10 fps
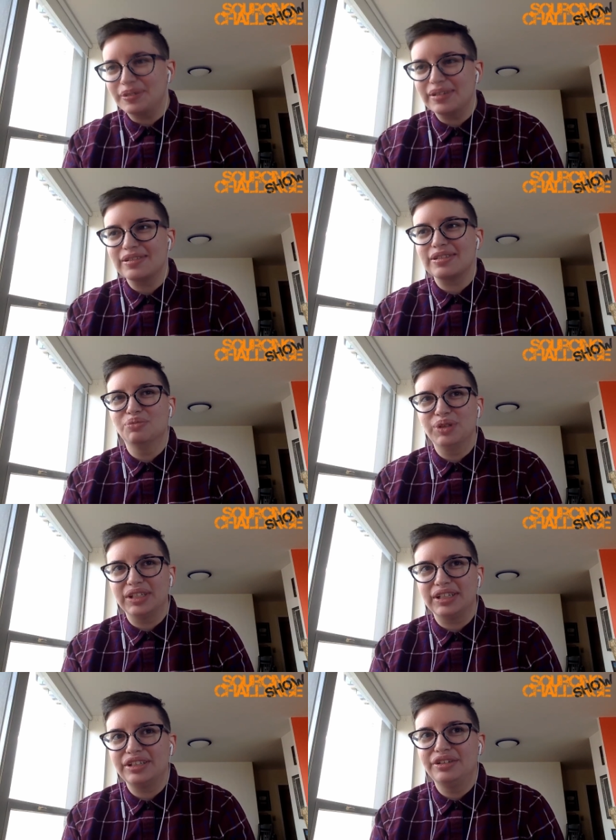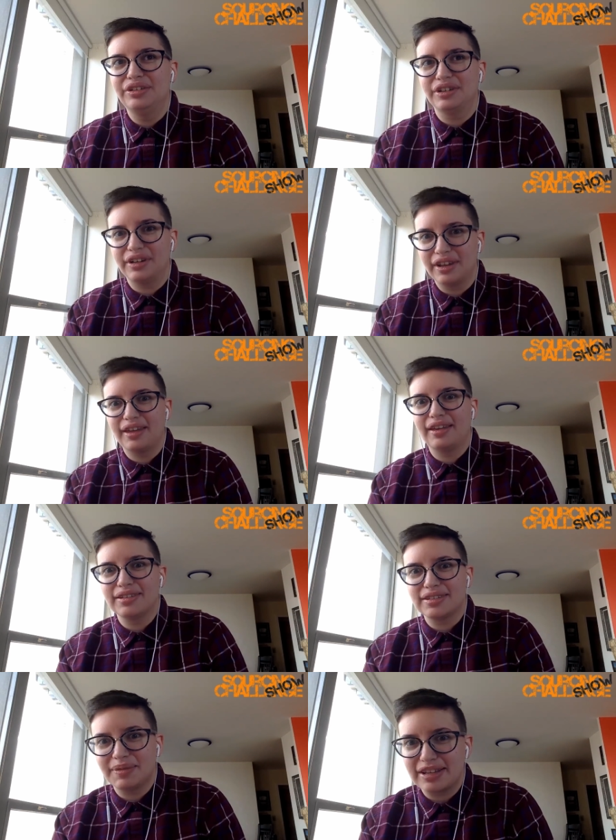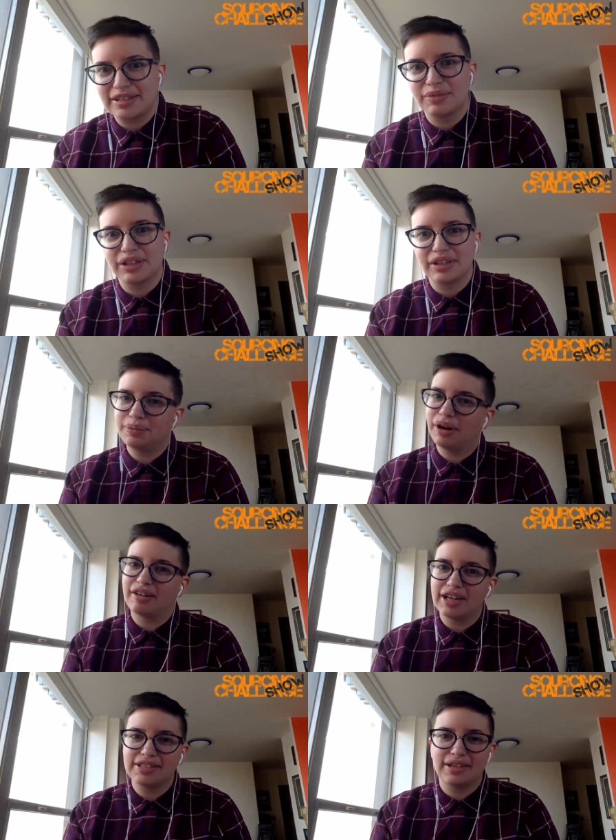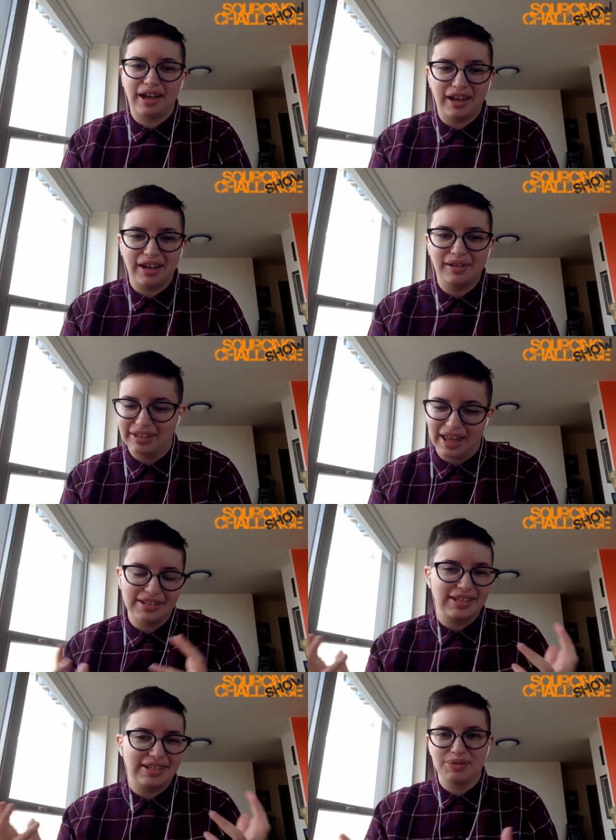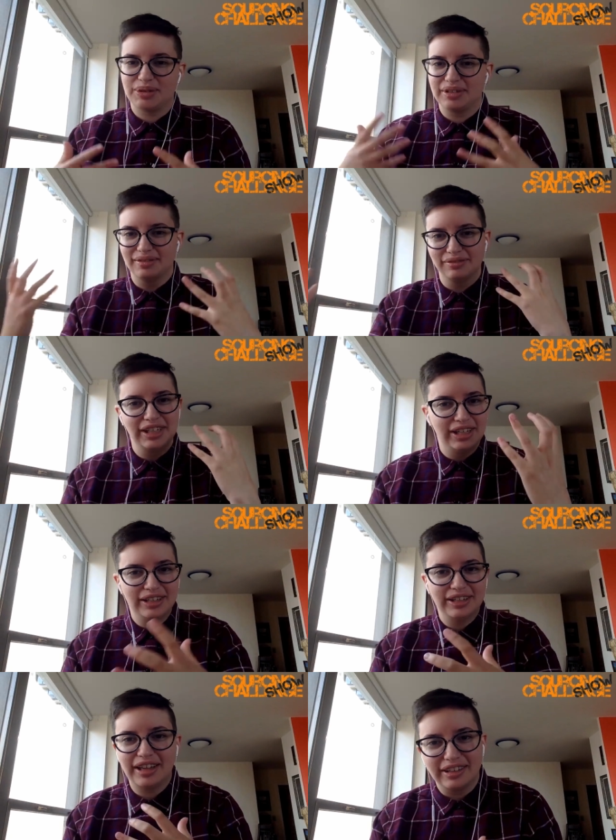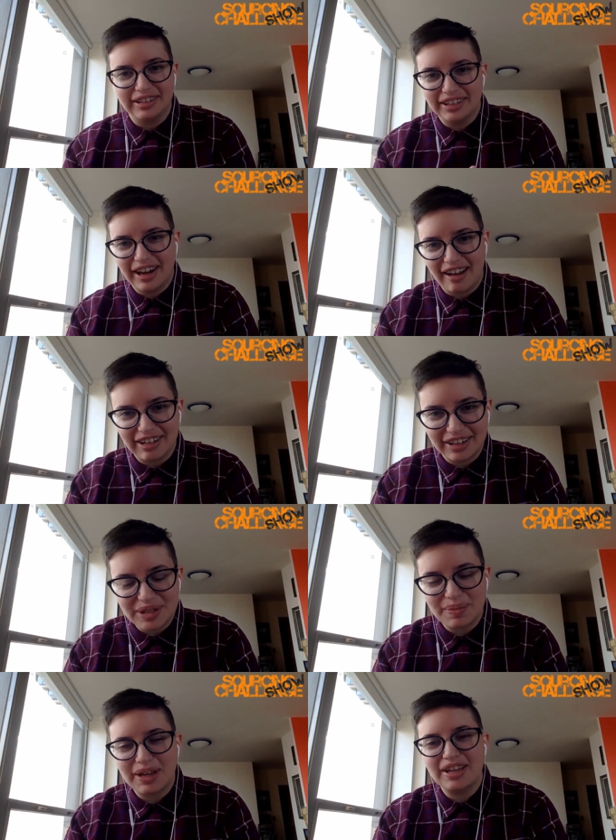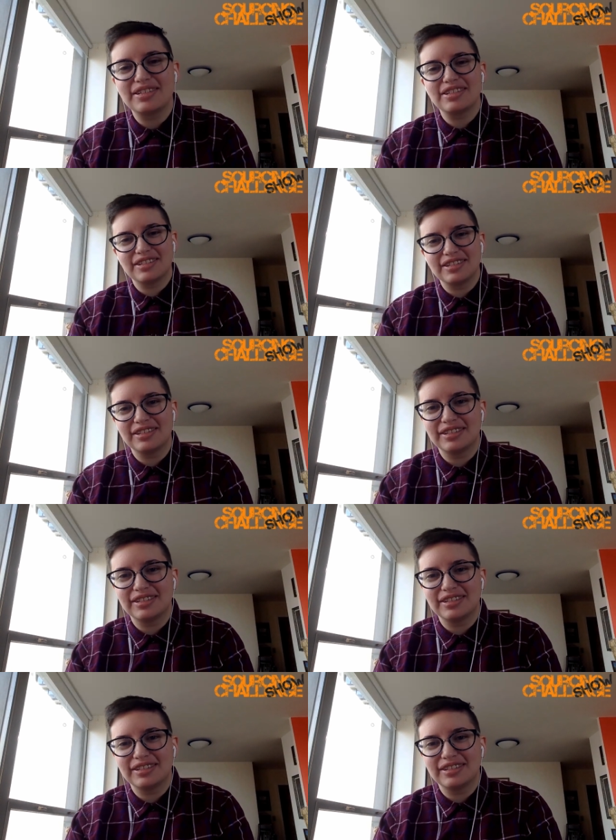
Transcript: doing some really good things, making some really good progress in that same sort of candidate aggregator space.